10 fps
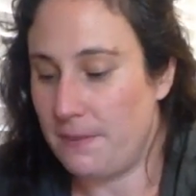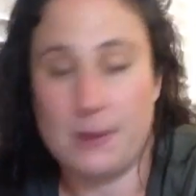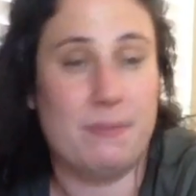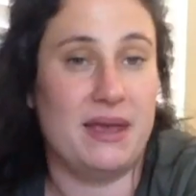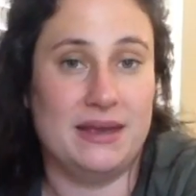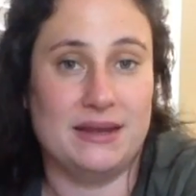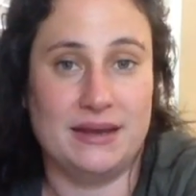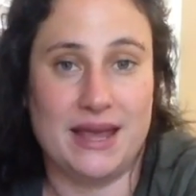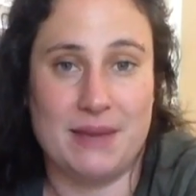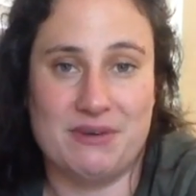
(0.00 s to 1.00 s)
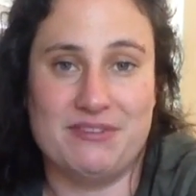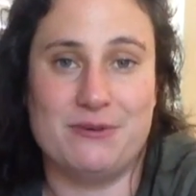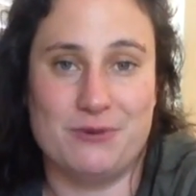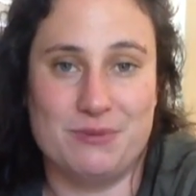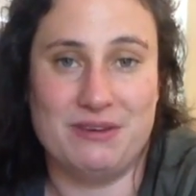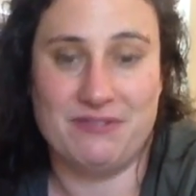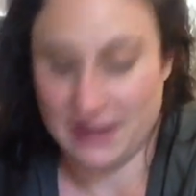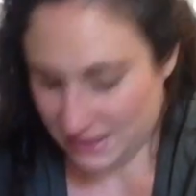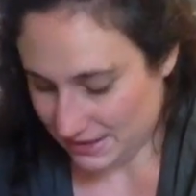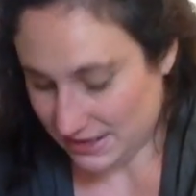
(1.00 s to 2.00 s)
but making a game of it would be
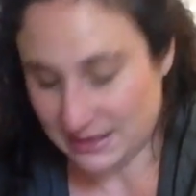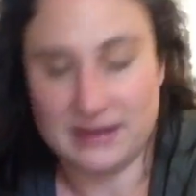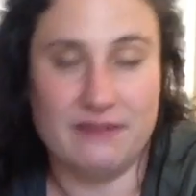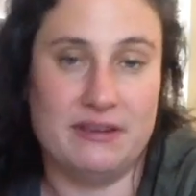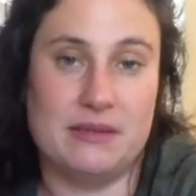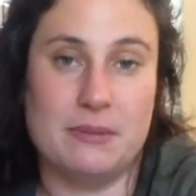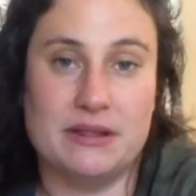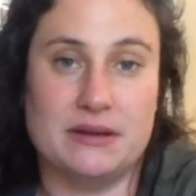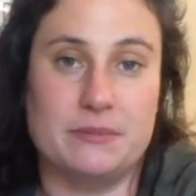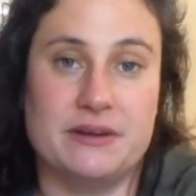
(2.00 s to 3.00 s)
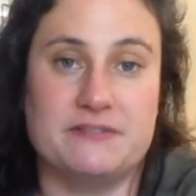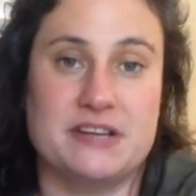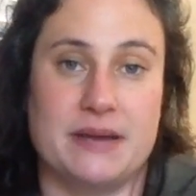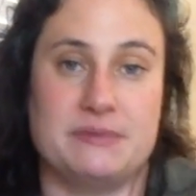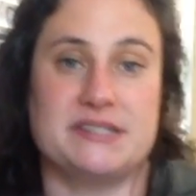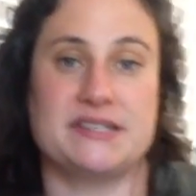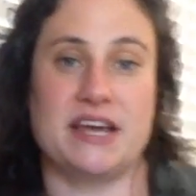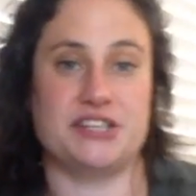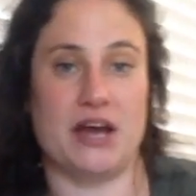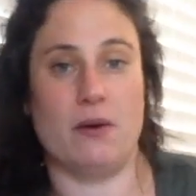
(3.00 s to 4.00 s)
fun, and then giving them a little bit of time to
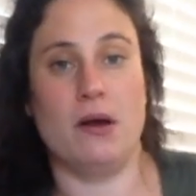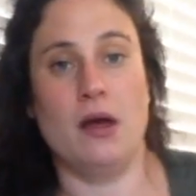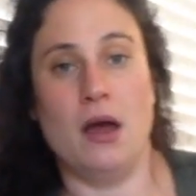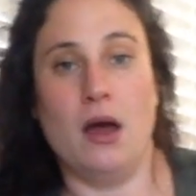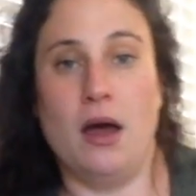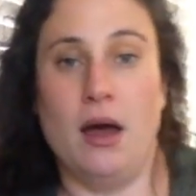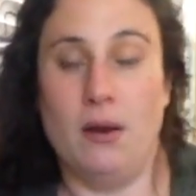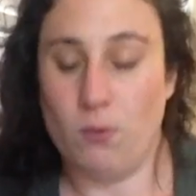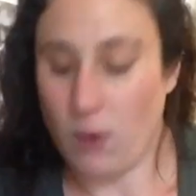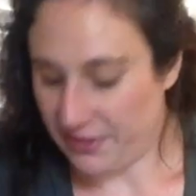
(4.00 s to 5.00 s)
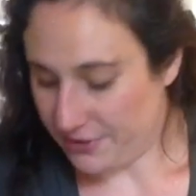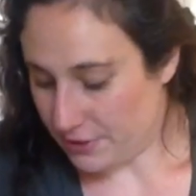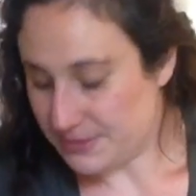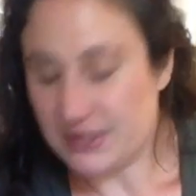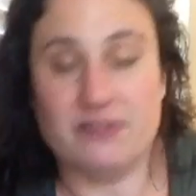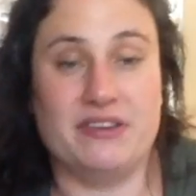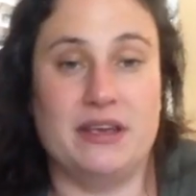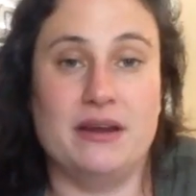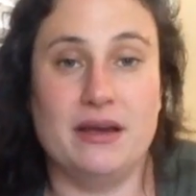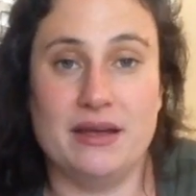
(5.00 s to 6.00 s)
sketch out what they're
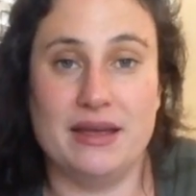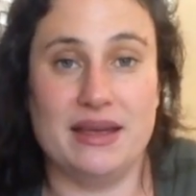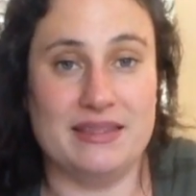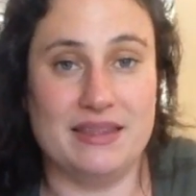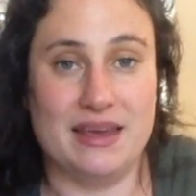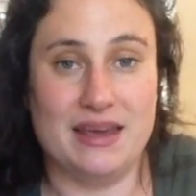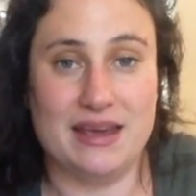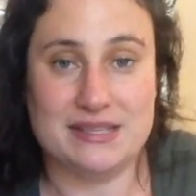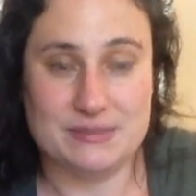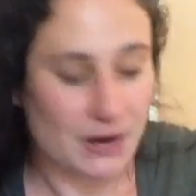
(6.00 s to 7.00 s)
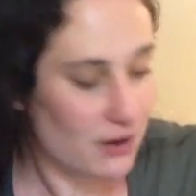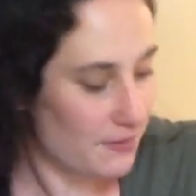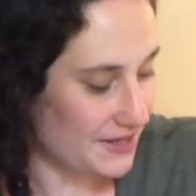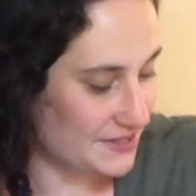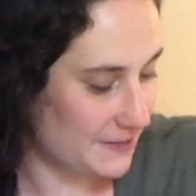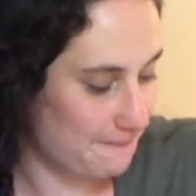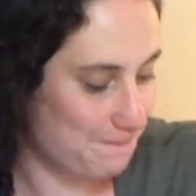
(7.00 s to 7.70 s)
observing in the experiment.